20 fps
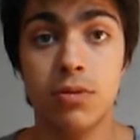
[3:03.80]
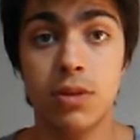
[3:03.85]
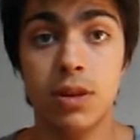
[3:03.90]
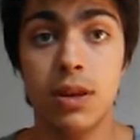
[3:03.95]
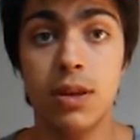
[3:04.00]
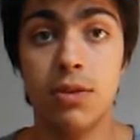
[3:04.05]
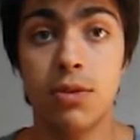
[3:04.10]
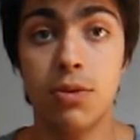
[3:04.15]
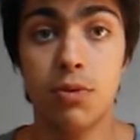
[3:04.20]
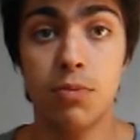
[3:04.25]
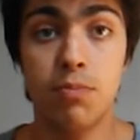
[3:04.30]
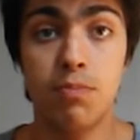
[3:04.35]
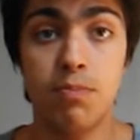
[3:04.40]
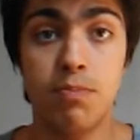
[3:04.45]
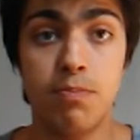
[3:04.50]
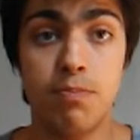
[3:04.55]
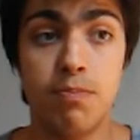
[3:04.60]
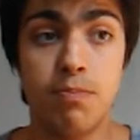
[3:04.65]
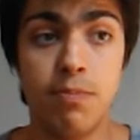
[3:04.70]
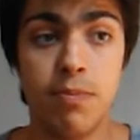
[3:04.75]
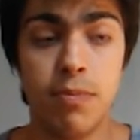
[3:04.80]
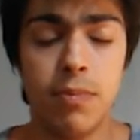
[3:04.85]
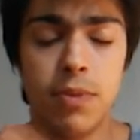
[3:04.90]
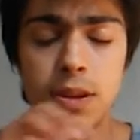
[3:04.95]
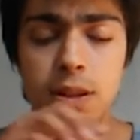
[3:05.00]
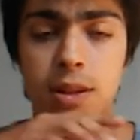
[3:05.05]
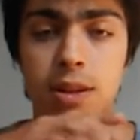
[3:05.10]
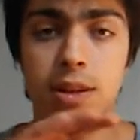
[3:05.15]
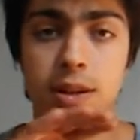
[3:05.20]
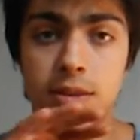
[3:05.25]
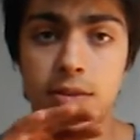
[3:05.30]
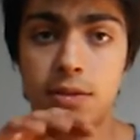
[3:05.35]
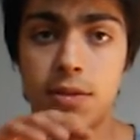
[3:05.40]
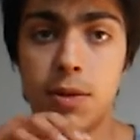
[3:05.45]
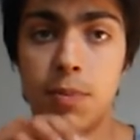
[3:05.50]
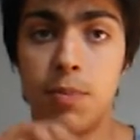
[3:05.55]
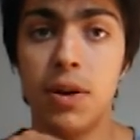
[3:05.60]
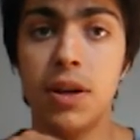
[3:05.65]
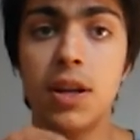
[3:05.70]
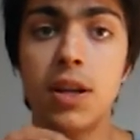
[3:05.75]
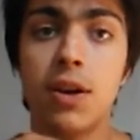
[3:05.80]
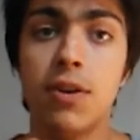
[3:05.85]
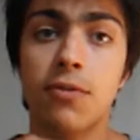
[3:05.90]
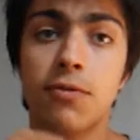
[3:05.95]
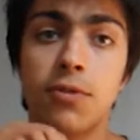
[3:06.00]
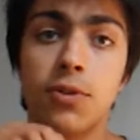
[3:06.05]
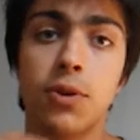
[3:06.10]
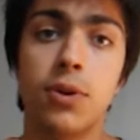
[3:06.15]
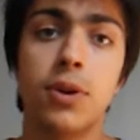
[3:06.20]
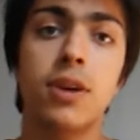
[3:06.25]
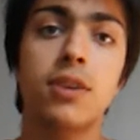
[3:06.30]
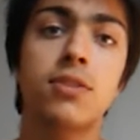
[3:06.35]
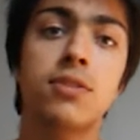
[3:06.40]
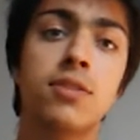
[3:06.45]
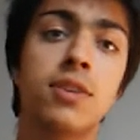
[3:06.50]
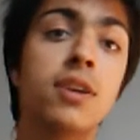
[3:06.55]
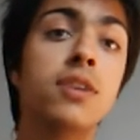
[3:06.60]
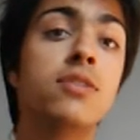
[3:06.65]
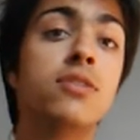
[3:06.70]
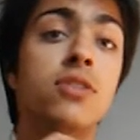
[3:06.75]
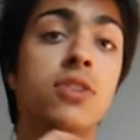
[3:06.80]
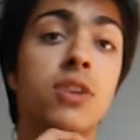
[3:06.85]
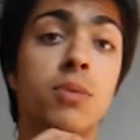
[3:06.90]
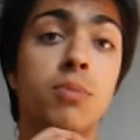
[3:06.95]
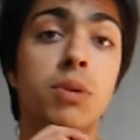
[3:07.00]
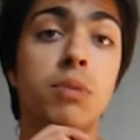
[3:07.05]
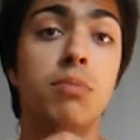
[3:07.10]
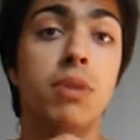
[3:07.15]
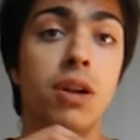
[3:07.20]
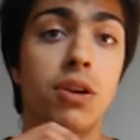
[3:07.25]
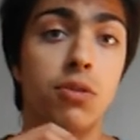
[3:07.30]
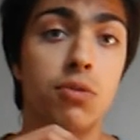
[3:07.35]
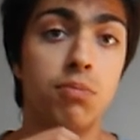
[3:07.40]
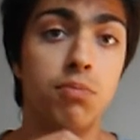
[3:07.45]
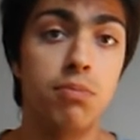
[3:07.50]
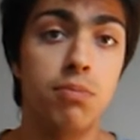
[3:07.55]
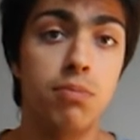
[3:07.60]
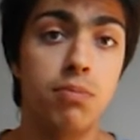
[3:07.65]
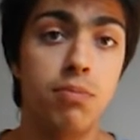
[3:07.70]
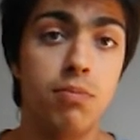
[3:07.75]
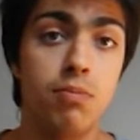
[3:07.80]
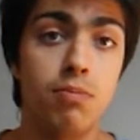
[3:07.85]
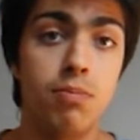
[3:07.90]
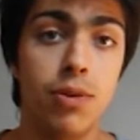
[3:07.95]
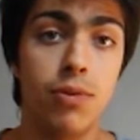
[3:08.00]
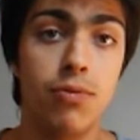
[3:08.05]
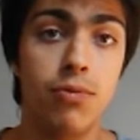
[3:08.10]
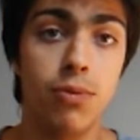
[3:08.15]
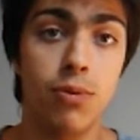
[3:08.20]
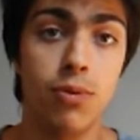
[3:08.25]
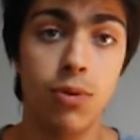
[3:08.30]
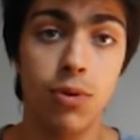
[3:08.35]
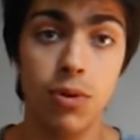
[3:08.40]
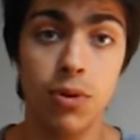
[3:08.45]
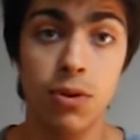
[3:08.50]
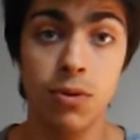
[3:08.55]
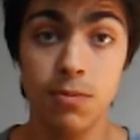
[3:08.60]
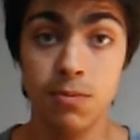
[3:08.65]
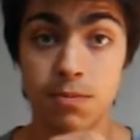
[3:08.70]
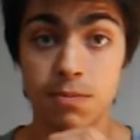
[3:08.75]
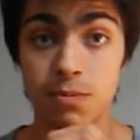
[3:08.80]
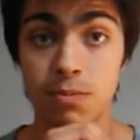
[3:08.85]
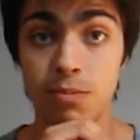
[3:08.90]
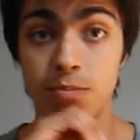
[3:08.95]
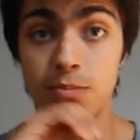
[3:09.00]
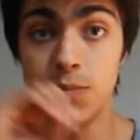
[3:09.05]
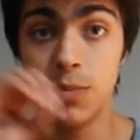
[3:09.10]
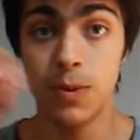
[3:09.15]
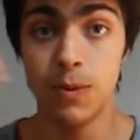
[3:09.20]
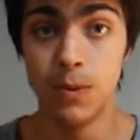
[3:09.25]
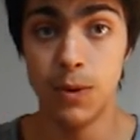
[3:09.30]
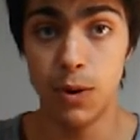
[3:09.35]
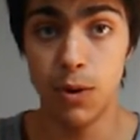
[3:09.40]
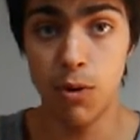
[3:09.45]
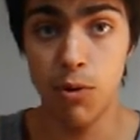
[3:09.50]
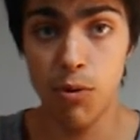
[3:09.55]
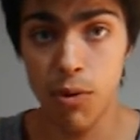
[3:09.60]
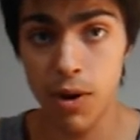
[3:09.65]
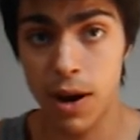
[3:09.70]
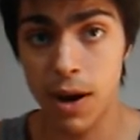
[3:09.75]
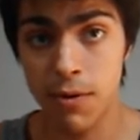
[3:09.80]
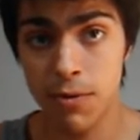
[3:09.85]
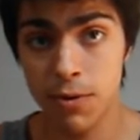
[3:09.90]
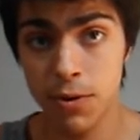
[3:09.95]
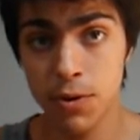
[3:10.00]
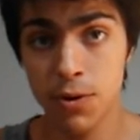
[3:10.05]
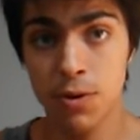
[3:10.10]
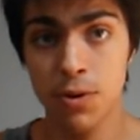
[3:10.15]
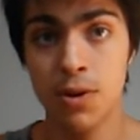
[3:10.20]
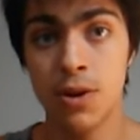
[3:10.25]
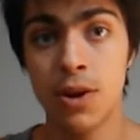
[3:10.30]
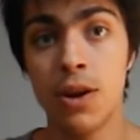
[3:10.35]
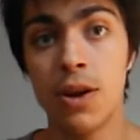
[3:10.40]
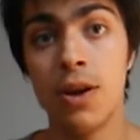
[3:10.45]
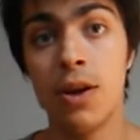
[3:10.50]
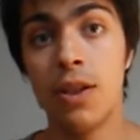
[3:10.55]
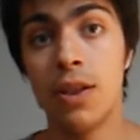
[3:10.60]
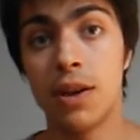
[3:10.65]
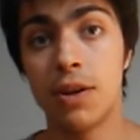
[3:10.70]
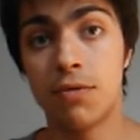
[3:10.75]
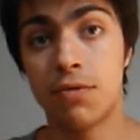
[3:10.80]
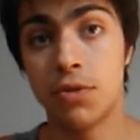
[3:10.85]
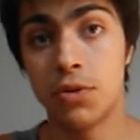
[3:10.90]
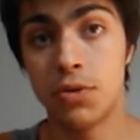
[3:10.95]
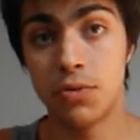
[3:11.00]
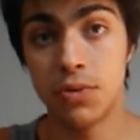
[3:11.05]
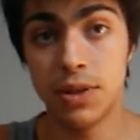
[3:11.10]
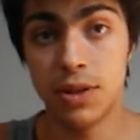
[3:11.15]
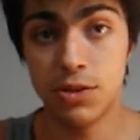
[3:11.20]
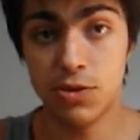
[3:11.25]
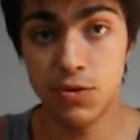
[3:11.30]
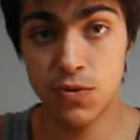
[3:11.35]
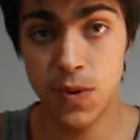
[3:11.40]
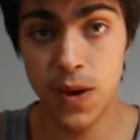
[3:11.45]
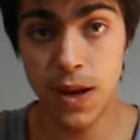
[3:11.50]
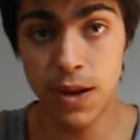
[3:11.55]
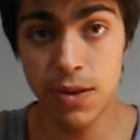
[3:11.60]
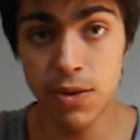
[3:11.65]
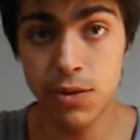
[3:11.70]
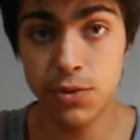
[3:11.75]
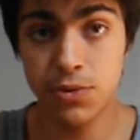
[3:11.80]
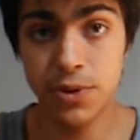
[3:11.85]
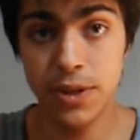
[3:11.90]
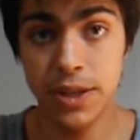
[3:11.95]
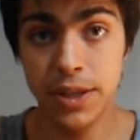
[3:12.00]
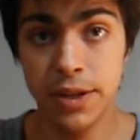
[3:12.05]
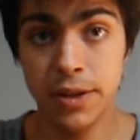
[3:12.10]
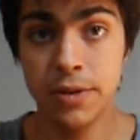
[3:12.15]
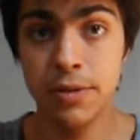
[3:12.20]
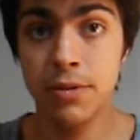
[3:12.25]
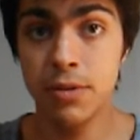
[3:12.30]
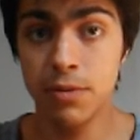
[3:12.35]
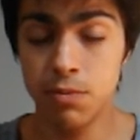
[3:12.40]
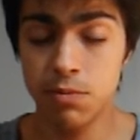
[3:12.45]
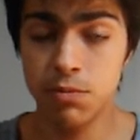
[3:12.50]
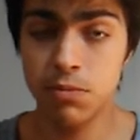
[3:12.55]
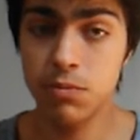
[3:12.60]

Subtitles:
either, like, depending on your exercise, it can be better before or after. Like if you're doing strength training,